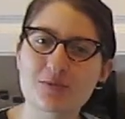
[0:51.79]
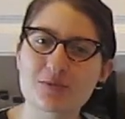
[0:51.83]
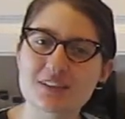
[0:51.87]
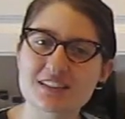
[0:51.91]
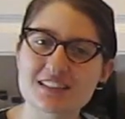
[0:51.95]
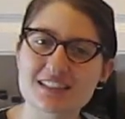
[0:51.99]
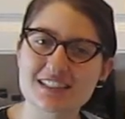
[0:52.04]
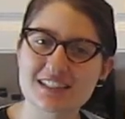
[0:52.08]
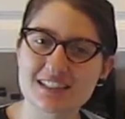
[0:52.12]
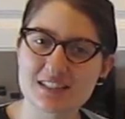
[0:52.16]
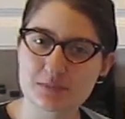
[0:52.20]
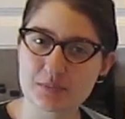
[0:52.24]

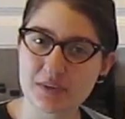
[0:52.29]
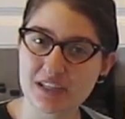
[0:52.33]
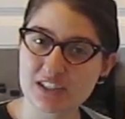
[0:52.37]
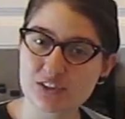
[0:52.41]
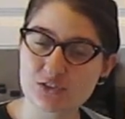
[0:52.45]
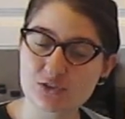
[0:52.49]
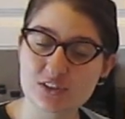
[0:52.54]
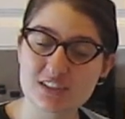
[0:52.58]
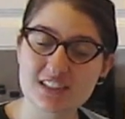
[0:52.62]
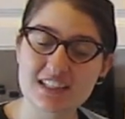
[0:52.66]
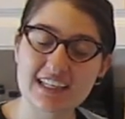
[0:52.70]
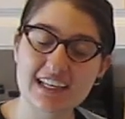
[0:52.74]
once this
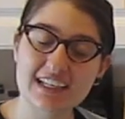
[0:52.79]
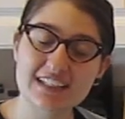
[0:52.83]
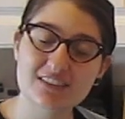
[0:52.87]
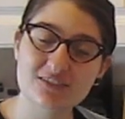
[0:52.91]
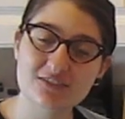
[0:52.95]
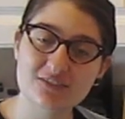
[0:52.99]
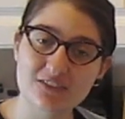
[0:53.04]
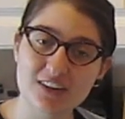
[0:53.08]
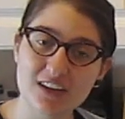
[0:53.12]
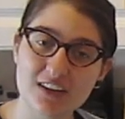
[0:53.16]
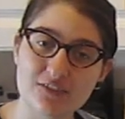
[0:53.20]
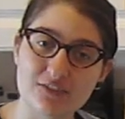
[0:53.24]
mixture is light and
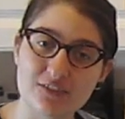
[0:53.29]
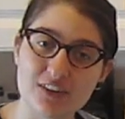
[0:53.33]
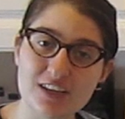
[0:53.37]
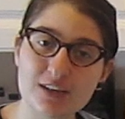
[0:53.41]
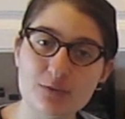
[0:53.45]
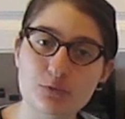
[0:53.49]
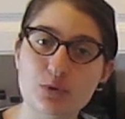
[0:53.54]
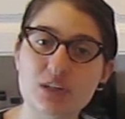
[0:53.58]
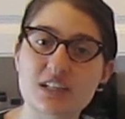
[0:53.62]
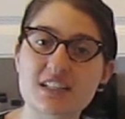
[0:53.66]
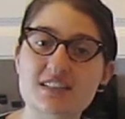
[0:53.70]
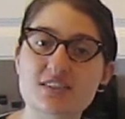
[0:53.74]
fluffy,
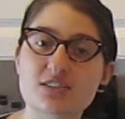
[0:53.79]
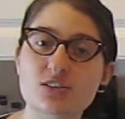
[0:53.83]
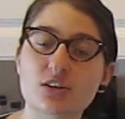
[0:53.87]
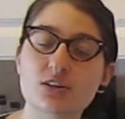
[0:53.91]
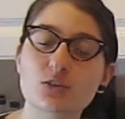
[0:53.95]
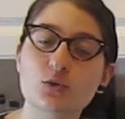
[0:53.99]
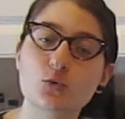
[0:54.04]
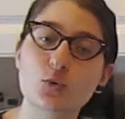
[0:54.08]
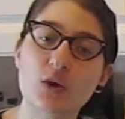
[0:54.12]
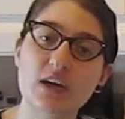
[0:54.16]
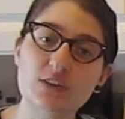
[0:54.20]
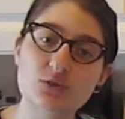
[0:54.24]
we can
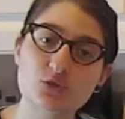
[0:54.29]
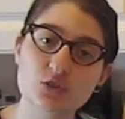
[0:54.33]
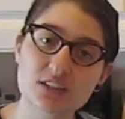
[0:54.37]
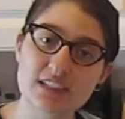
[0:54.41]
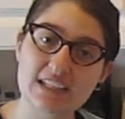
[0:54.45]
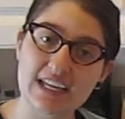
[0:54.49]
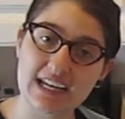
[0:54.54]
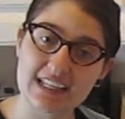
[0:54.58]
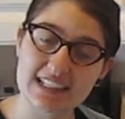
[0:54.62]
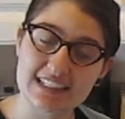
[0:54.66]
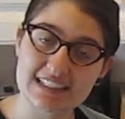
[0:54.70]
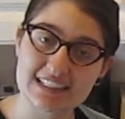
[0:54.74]
start gradually
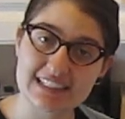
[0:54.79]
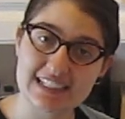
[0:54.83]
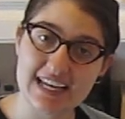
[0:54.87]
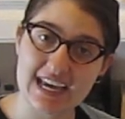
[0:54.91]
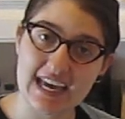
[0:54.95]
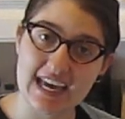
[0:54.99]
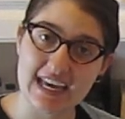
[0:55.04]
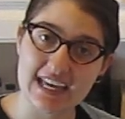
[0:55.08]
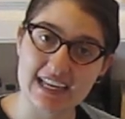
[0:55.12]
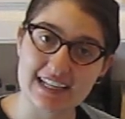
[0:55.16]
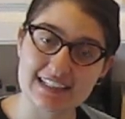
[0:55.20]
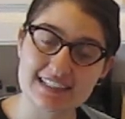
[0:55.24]
adding the
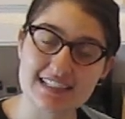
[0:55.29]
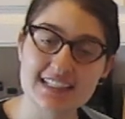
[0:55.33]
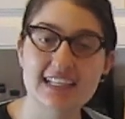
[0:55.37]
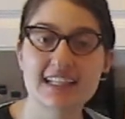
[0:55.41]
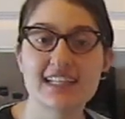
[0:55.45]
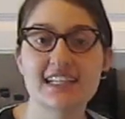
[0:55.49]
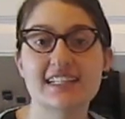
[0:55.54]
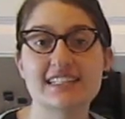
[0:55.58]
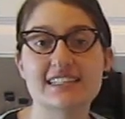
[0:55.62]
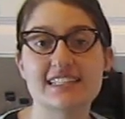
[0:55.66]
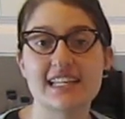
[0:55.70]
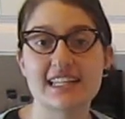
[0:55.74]
eggs
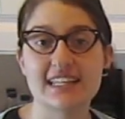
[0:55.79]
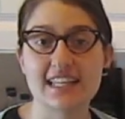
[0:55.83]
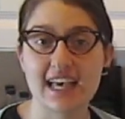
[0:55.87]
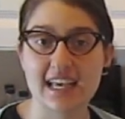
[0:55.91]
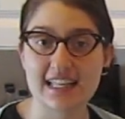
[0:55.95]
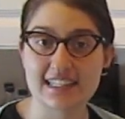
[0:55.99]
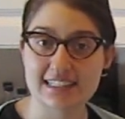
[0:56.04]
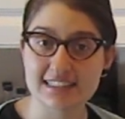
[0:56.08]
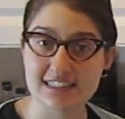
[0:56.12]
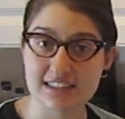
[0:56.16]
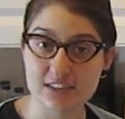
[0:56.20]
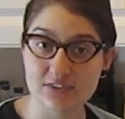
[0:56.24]
and then
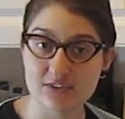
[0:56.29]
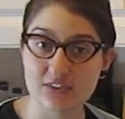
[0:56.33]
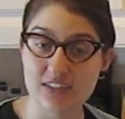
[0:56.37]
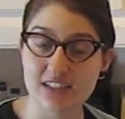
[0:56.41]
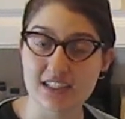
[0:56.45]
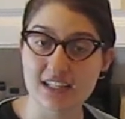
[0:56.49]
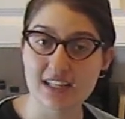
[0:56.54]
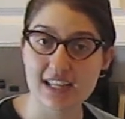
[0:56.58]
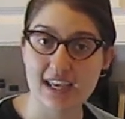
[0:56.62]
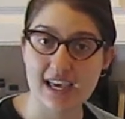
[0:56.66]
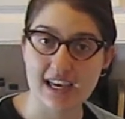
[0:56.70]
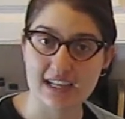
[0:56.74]
adding the
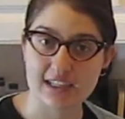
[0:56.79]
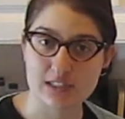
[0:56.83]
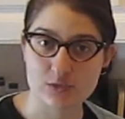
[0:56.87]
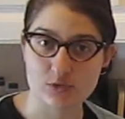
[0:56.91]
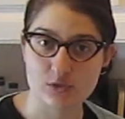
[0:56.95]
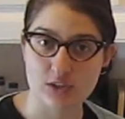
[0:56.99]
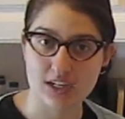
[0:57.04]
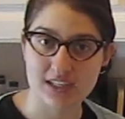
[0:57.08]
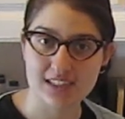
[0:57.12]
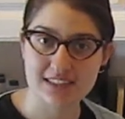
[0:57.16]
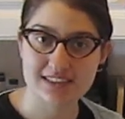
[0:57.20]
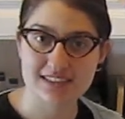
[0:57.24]
vanilla extract.